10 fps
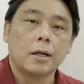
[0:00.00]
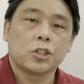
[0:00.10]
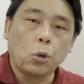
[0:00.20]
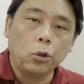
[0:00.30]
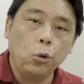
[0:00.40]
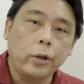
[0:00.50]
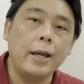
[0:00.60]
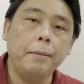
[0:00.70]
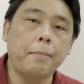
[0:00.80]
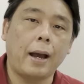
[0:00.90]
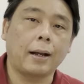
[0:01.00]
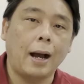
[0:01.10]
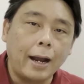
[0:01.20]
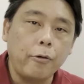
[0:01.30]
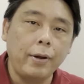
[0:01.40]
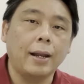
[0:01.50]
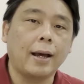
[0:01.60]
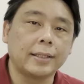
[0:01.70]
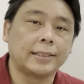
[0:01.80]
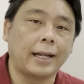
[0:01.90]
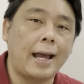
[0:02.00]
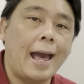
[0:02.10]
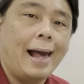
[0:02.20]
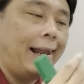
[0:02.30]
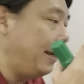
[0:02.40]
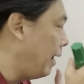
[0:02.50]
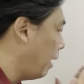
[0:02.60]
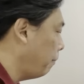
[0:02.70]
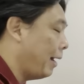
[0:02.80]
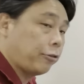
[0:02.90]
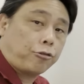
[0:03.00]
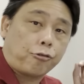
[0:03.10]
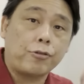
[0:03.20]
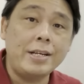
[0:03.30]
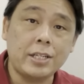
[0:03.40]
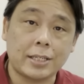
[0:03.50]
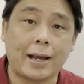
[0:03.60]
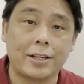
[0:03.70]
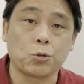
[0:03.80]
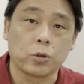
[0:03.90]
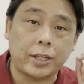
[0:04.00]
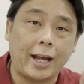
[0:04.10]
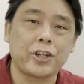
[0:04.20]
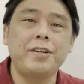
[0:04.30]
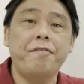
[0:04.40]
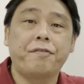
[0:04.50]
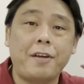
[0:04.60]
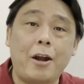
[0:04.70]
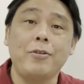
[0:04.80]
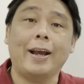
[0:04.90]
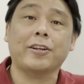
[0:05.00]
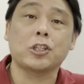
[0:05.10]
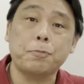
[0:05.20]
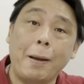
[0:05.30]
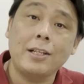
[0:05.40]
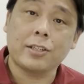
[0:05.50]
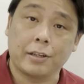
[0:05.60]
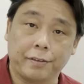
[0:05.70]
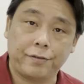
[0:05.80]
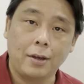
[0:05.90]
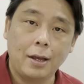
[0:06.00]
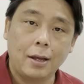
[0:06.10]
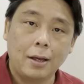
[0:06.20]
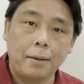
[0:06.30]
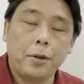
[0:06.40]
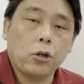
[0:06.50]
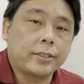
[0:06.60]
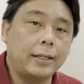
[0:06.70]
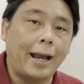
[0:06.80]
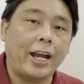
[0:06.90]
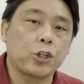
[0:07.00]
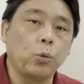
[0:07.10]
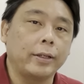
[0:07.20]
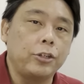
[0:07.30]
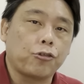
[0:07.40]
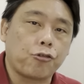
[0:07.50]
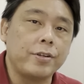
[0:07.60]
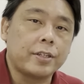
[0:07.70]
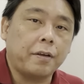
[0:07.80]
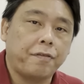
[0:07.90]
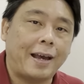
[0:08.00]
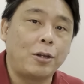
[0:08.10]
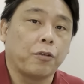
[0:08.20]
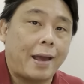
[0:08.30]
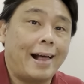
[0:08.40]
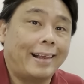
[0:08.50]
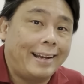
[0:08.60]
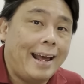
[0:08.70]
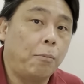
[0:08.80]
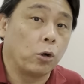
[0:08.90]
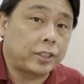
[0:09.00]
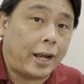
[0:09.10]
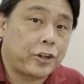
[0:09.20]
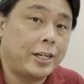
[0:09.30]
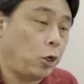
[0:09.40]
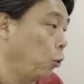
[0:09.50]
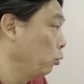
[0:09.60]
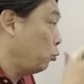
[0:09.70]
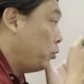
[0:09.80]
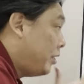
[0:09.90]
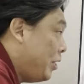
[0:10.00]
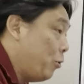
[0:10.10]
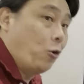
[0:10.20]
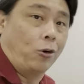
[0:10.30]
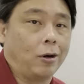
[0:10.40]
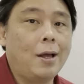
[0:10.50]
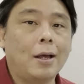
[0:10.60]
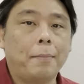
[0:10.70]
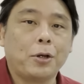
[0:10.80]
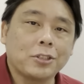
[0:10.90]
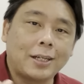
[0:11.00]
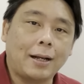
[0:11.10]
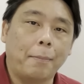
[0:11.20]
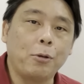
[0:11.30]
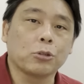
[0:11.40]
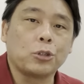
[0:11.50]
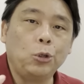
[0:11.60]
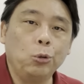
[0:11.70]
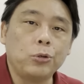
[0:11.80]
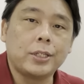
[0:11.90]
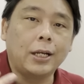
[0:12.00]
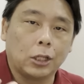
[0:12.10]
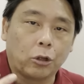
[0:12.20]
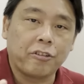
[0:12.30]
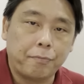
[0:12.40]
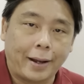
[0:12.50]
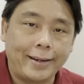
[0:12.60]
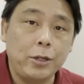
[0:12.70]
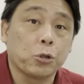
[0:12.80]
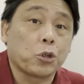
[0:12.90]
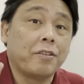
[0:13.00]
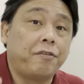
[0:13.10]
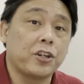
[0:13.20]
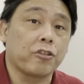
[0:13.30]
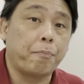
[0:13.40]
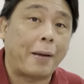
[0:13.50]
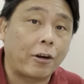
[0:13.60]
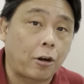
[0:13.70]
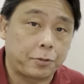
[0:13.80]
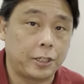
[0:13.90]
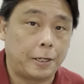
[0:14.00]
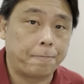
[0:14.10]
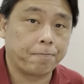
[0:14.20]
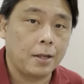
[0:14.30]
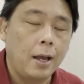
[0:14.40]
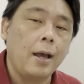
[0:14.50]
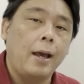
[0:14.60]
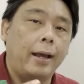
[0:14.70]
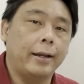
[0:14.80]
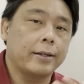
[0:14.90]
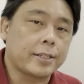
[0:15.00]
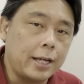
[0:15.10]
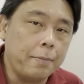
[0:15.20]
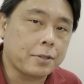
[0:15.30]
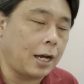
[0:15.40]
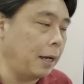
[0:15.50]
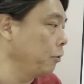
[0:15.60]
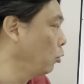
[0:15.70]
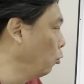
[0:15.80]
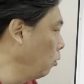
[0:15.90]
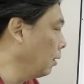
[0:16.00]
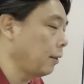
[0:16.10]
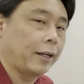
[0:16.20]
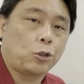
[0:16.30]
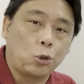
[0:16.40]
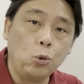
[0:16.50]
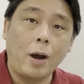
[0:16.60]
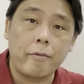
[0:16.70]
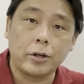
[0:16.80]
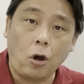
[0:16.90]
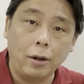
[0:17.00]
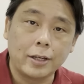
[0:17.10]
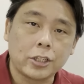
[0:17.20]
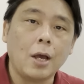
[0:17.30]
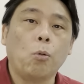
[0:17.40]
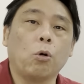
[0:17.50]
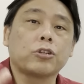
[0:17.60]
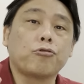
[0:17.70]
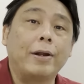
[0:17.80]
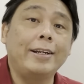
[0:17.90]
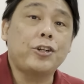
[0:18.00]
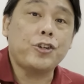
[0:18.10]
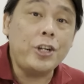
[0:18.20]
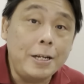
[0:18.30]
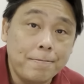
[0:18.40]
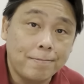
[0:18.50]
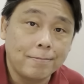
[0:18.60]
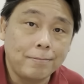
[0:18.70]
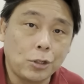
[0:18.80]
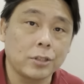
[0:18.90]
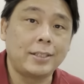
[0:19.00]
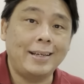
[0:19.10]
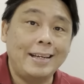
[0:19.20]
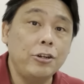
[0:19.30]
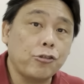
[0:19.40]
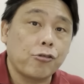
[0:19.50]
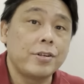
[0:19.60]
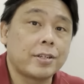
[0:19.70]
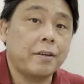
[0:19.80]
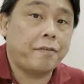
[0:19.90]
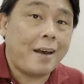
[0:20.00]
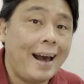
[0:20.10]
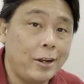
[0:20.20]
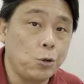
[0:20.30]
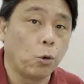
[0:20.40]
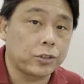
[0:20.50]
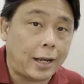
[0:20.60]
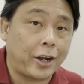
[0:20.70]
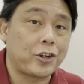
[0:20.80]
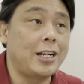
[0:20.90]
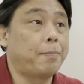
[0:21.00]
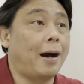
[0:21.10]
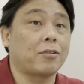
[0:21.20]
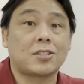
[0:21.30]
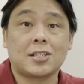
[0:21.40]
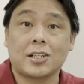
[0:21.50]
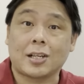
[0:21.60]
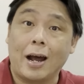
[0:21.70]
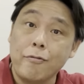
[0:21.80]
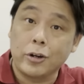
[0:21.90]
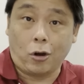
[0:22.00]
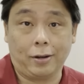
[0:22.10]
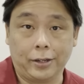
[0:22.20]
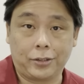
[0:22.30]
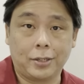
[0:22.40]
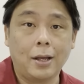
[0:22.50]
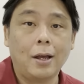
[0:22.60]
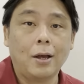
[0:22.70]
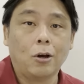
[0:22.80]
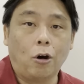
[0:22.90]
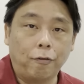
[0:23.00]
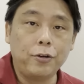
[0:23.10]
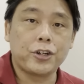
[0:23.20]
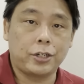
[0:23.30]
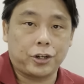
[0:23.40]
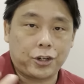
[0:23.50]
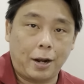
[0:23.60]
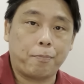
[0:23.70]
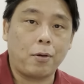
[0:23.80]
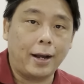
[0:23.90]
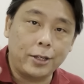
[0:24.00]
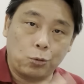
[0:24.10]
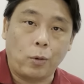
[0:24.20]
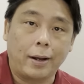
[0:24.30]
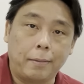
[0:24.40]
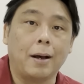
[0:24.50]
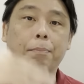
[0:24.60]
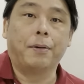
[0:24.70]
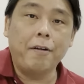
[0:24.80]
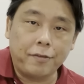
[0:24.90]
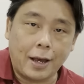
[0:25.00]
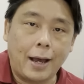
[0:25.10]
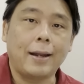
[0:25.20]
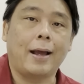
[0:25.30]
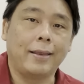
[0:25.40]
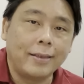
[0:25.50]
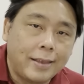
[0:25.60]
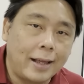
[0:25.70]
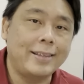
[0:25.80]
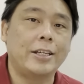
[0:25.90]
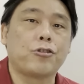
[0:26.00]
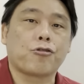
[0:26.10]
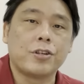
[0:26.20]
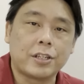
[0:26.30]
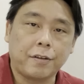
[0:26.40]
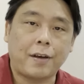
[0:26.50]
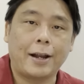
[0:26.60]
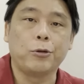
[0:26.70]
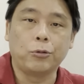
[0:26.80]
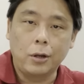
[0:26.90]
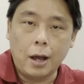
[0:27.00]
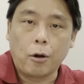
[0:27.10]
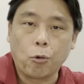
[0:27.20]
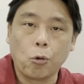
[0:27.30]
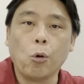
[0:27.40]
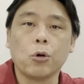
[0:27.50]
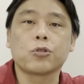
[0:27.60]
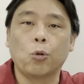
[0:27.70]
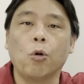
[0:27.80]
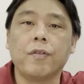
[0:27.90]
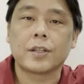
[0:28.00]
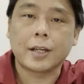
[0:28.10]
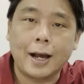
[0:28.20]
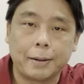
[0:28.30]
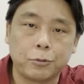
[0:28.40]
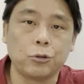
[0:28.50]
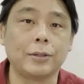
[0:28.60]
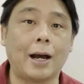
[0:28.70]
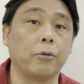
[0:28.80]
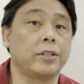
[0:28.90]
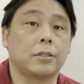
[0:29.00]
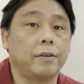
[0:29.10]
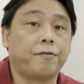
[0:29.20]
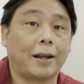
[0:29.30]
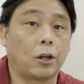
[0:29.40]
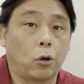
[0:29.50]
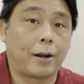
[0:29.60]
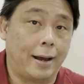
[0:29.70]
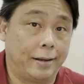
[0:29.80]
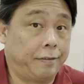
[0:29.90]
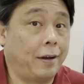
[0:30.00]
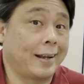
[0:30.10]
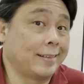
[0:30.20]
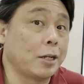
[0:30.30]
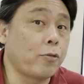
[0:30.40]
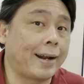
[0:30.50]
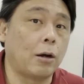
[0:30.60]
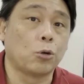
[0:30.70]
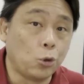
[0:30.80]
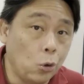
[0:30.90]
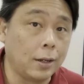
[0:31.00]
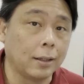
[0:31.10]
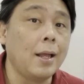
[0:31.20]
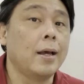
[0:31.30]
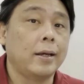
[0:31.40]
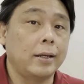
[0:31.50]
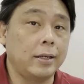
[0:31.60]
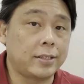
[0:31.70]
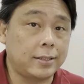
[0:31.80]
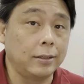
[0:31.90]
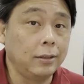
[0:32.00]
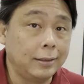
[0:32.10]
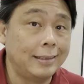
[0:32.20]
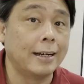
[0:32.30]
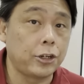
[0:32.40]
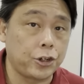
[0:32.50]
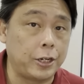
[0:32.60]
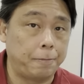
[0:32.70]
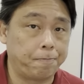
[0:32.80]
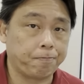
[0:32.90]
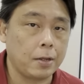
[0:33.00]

So looking back, I realized that L&M at 3 cents was actually very expensive because the actual intrinsic value of L&M was actually close to 0 because the company was losing a lot of money. It was on the verge of bankruptcy. And at the same time, Google at $200 was really cheap because the intrinsic value was actually about $600, of which the share price went above that, and then the intrinsic value rose over time to now it's in fact a lot higher. In fact, I can tell you right now, Google is still dirt cheap.